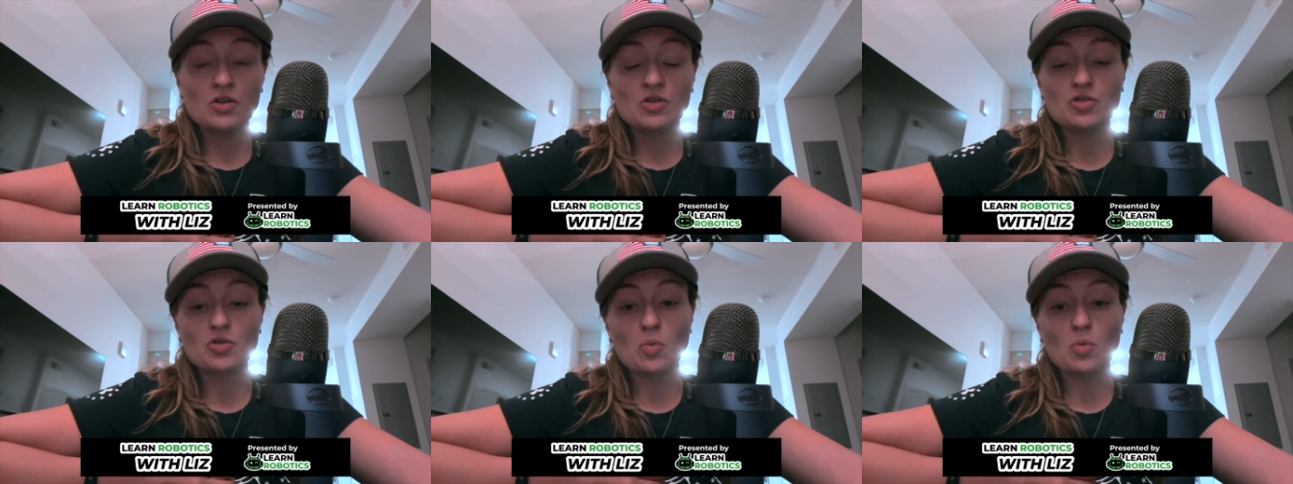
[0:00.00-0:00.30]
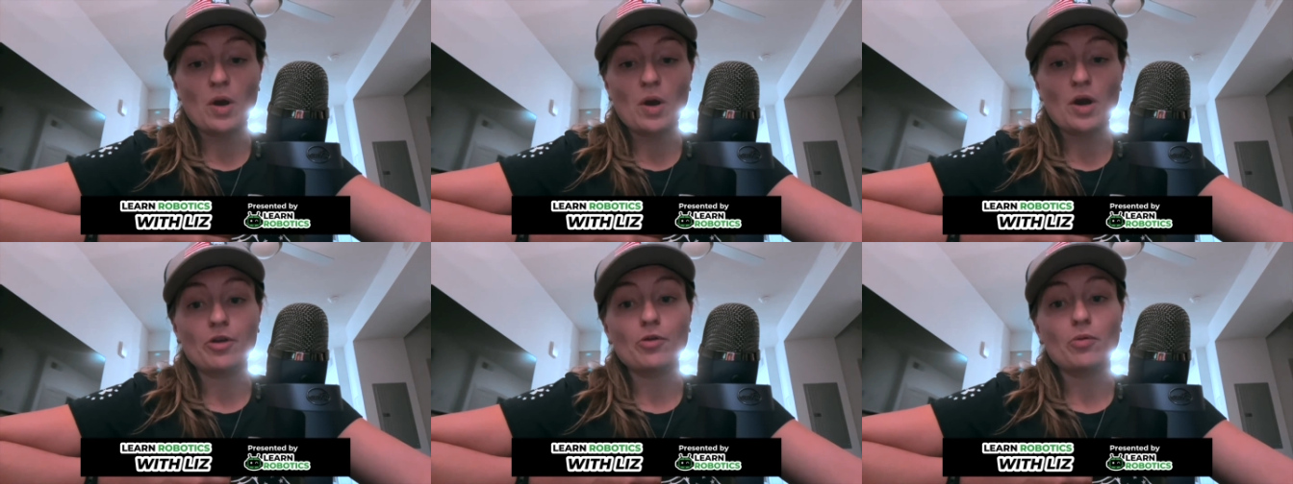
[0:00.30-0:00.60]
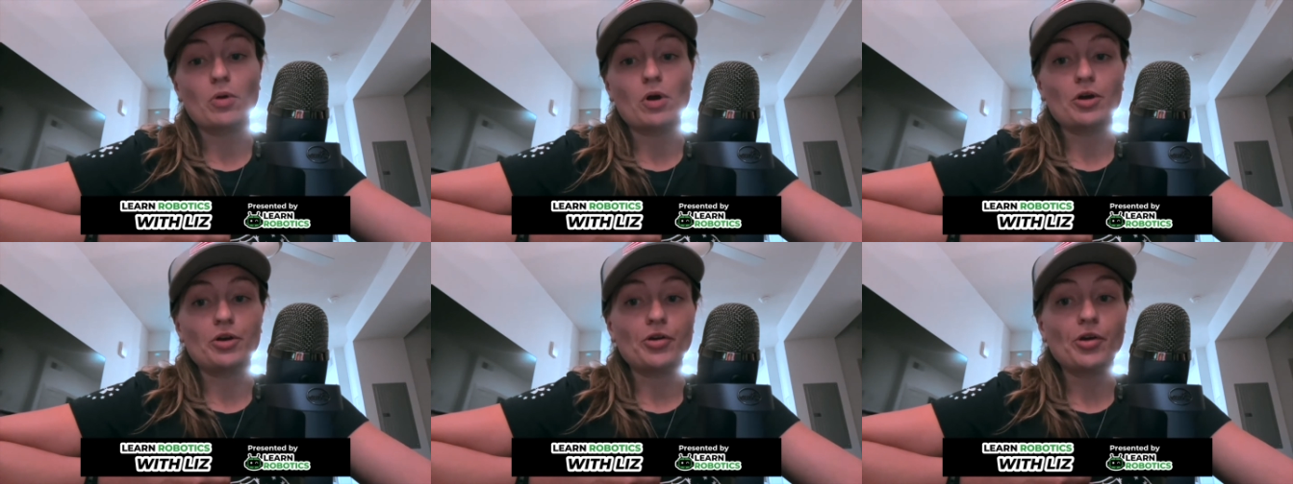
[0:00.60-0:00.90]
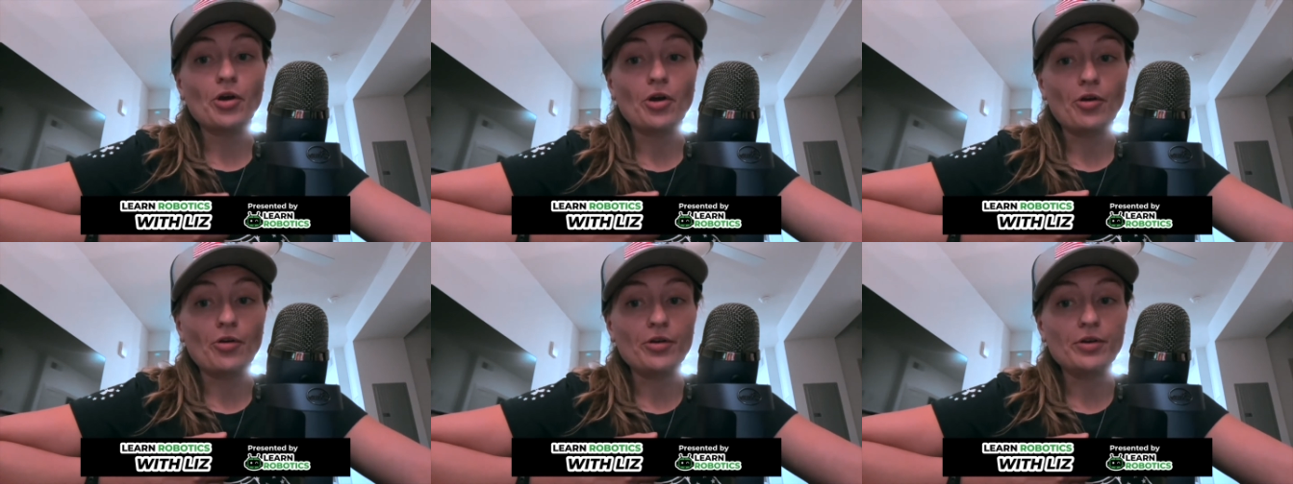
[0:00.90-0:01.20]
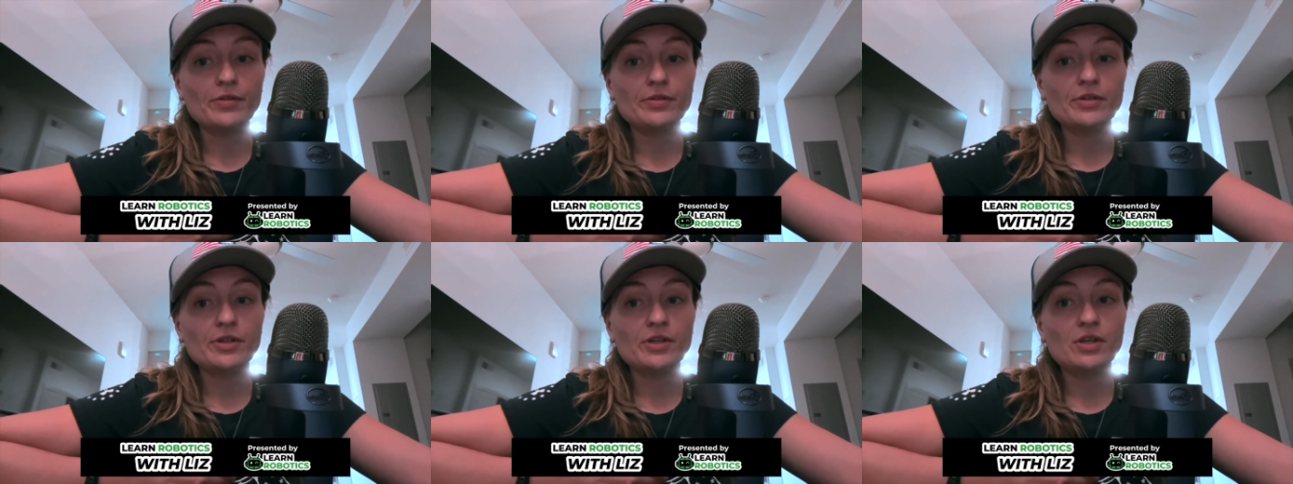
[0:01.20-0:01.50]
to where you are
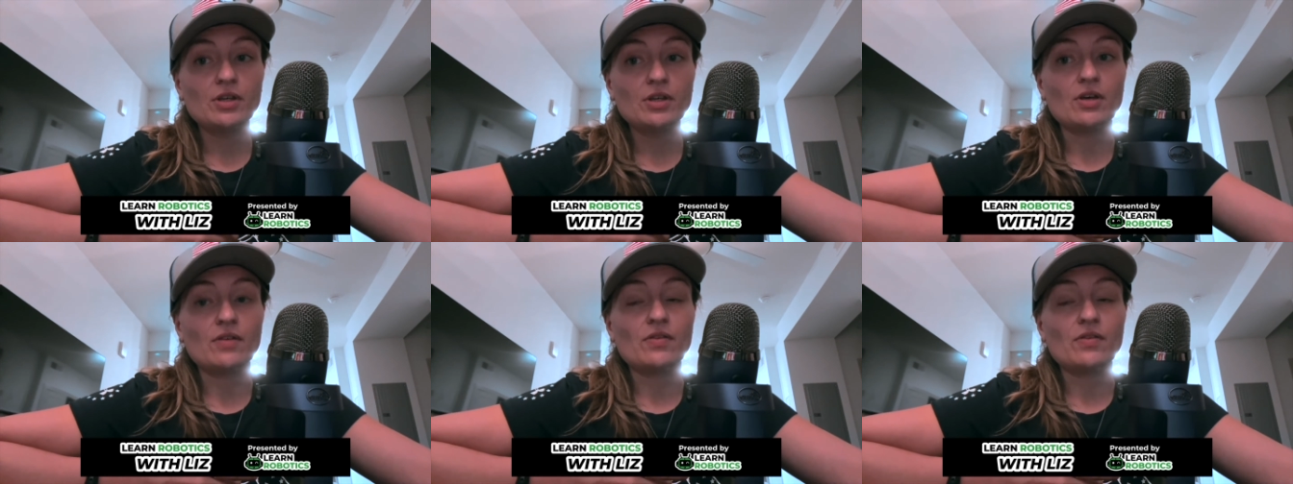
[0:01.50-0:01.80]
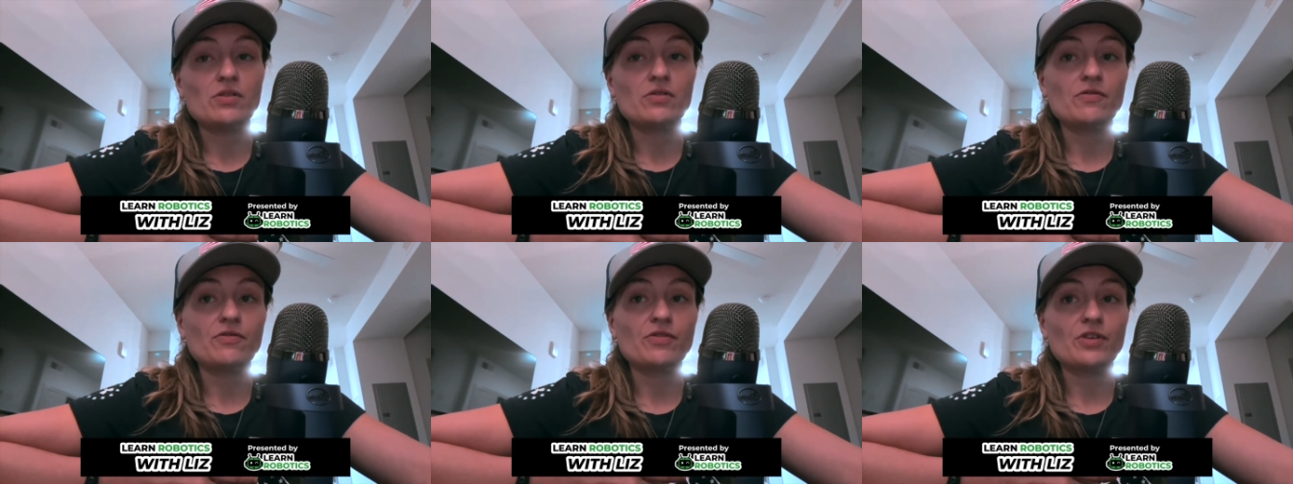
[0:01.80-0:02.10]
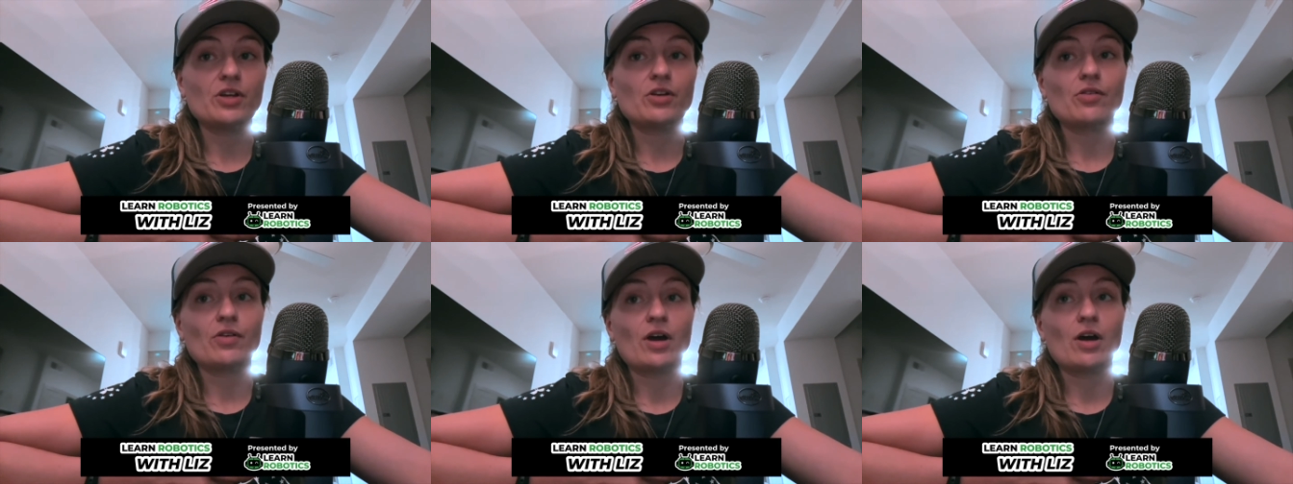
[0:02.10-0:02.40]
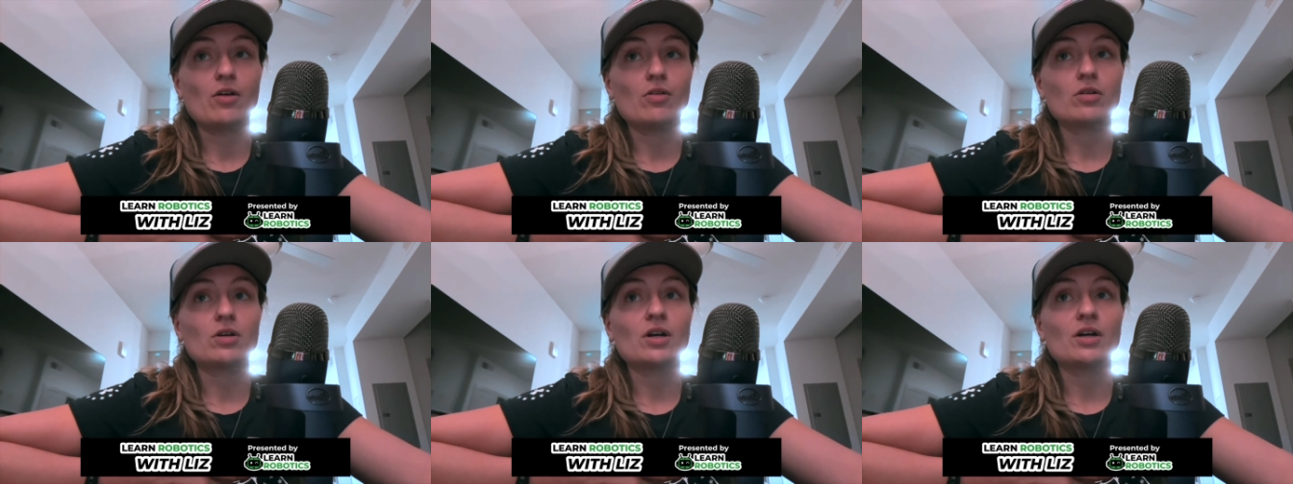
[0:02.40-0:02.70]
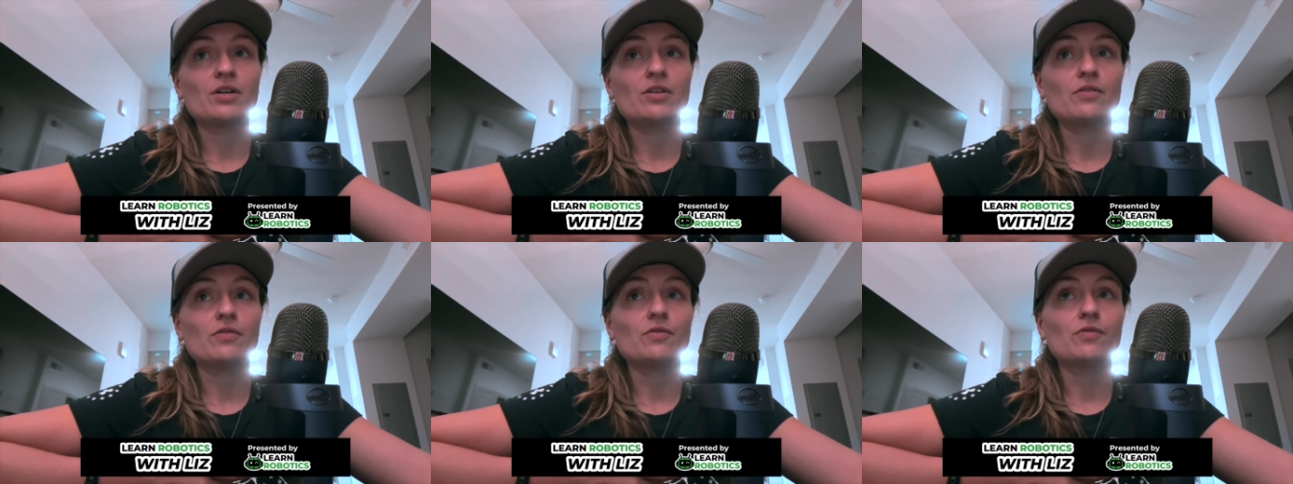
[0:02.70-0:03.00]
currently and then figure out
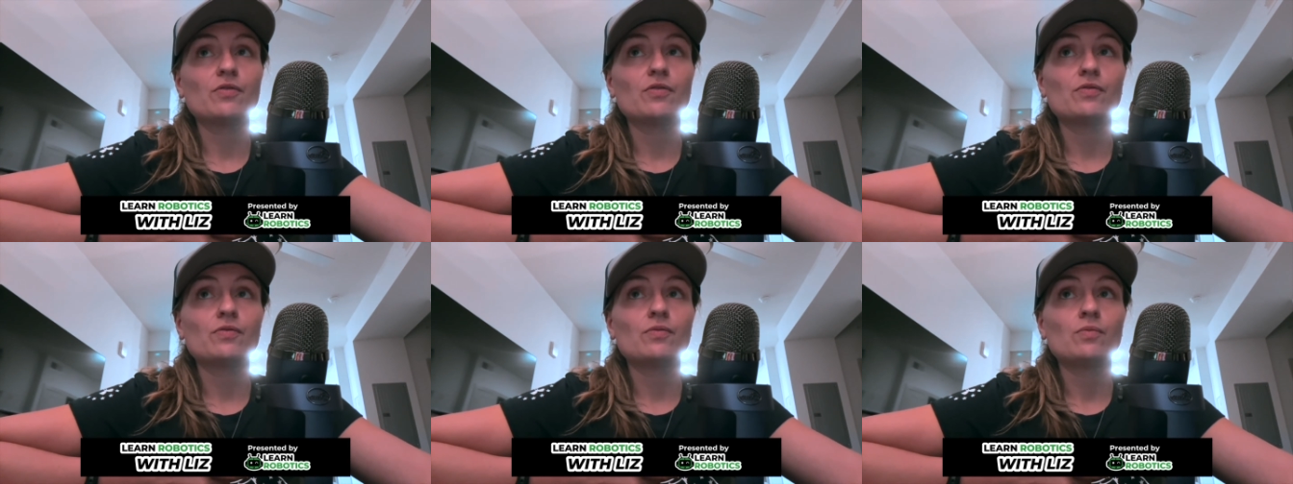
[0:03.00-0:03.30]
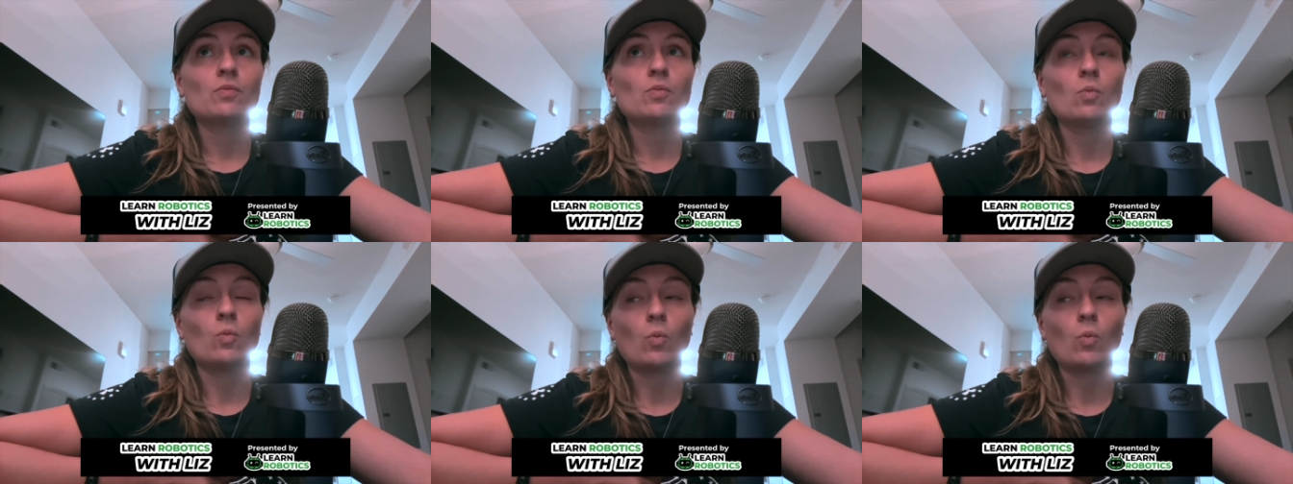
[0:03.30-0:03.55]
kind of